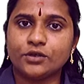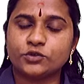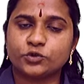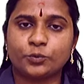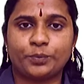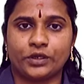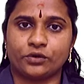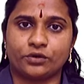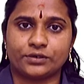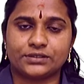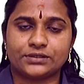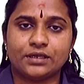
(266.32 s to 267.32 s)
Supreme
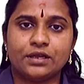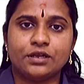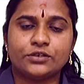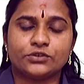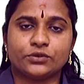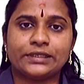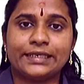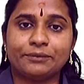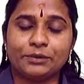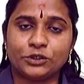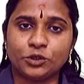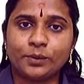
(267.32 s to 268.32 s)
courts. So
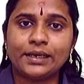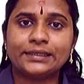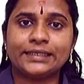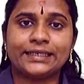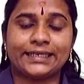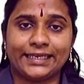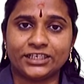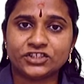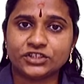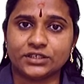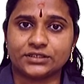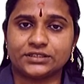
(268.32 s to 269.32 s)
then between the
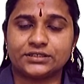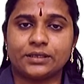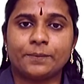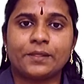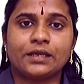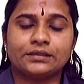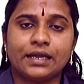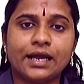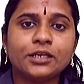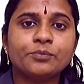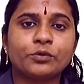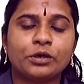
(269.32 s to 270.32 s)
nations,
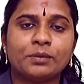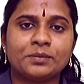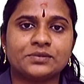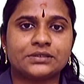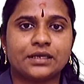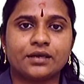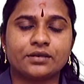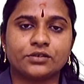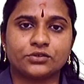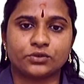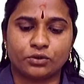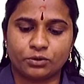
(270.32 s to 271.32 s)
that problems
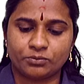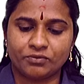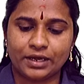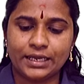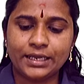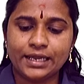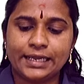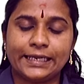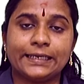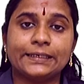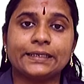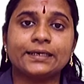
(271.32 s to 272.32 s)
are solved by
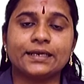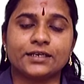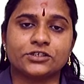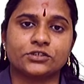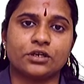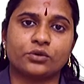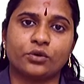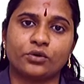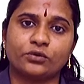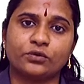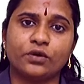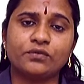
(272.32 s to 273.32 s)
International
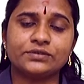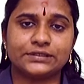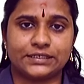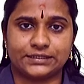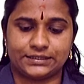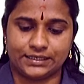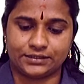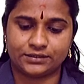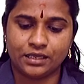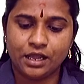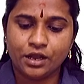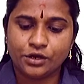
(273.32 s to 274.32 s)
Court of
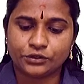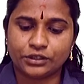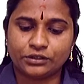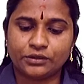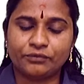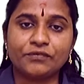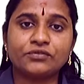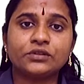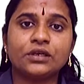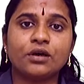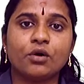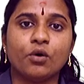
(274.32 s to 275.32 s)
Justice. The, the
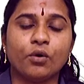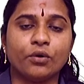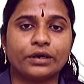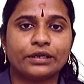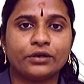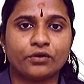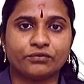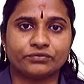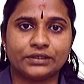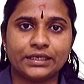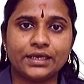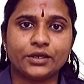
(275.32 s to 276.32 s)
fifth organ
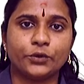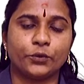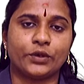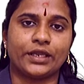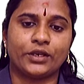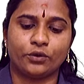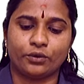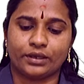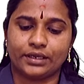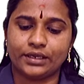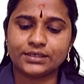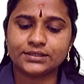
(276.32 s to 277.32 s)
of the UNO
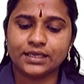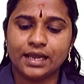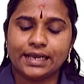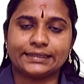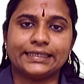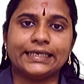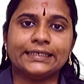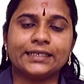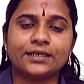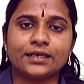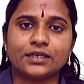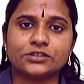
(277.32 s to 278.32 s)
is the
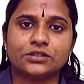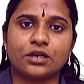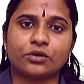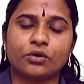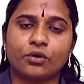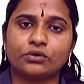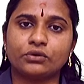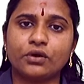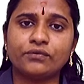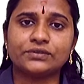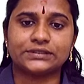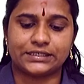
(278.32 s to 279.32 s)
International Court
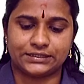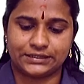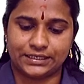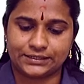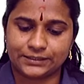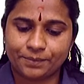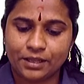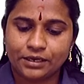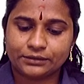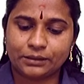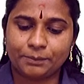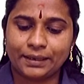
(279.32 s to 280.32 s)
of Justice.
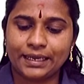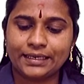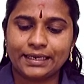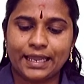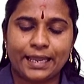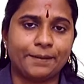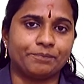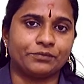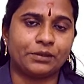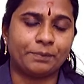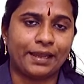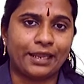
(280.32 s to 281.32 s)
The main
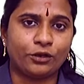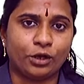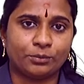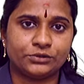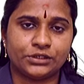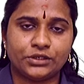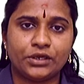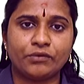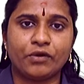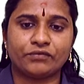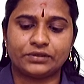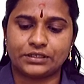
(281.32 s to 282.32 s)
aim, the main
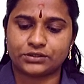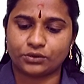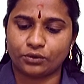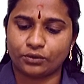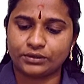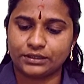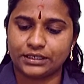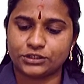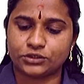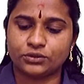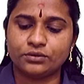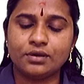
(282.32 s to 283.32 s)
objective of this court
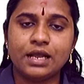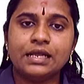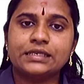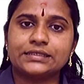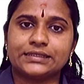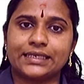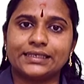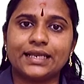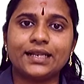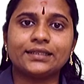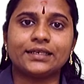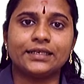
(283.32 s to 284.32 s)
is to
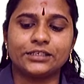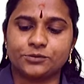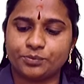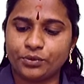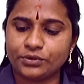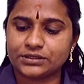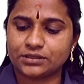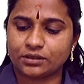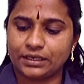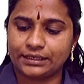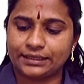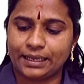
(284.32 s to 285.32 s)
settle the disputes
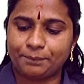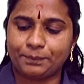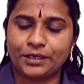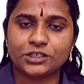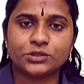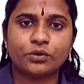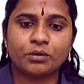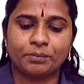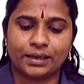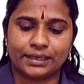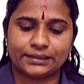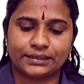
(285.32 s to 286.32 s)
in a peaceful
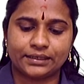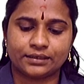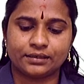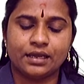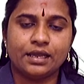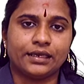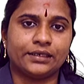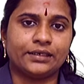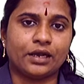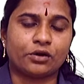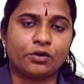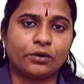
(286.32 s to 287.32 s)
manner
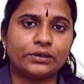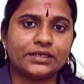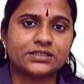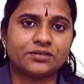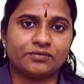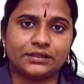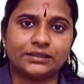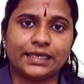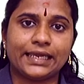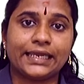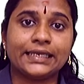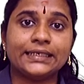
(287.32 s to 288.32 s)
in accordance with
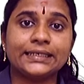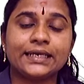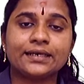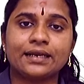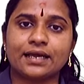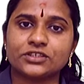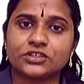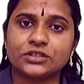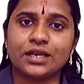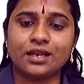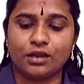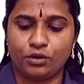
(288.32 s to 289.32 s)
the
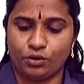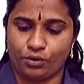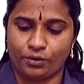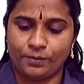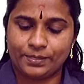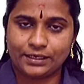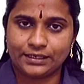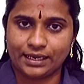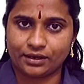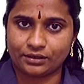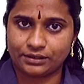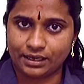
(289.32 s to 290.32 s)
international law.
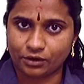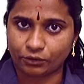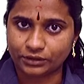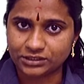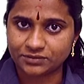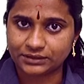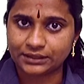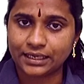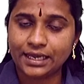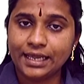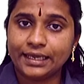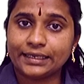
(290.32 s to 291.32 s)
In, a, in, accordance with
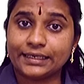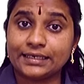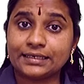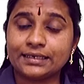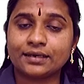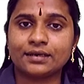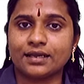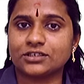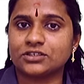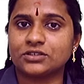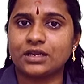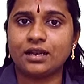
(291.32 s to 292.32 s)
the
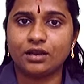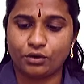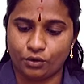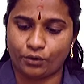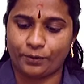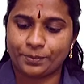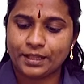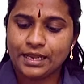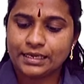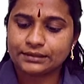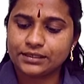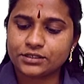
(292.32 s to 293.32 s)
international law.
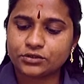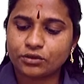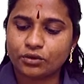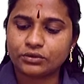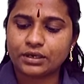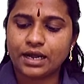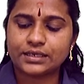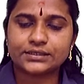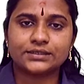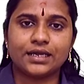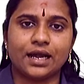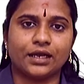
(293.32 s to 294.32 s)
This court
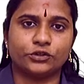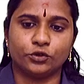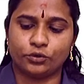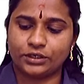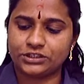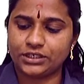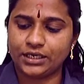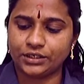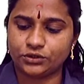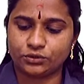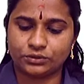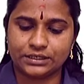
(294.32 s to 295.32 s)
has the
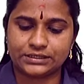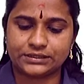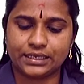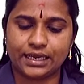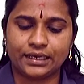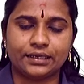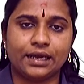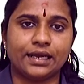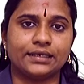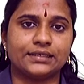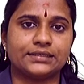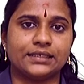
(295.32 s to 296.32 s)
authority to decide
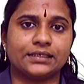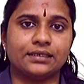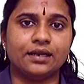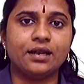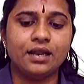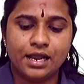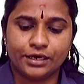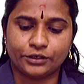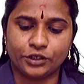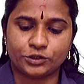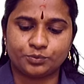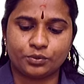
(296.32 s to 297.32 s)
and settle
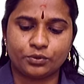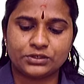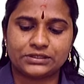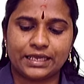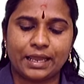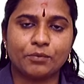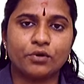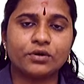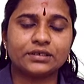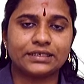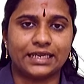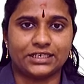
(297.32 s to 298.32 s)
disputes
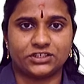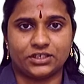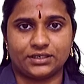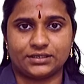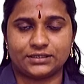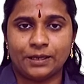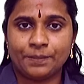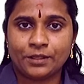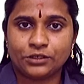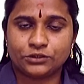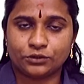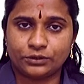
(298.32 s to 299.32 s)
among nations.
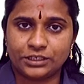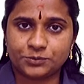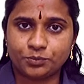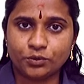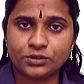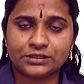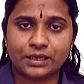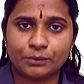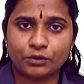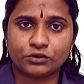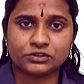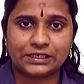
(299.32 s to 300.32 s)
So, disputes
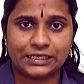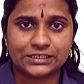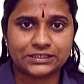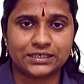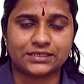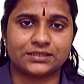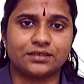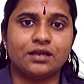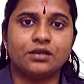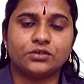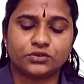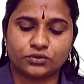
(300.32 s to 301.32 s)
among nations
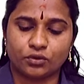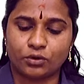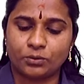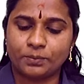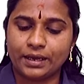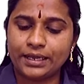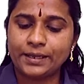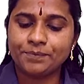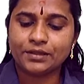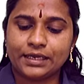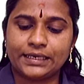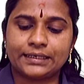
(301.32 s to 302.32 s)
solved by
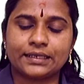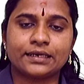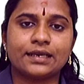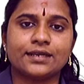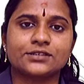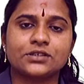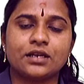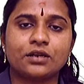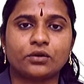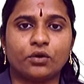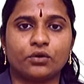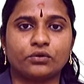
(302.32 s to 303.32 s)

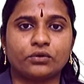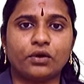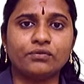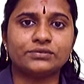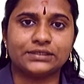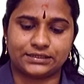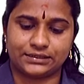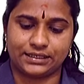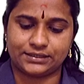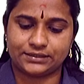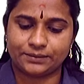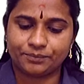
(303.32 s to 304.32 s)
International Court of
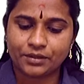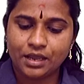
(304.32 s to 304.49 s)
Justice.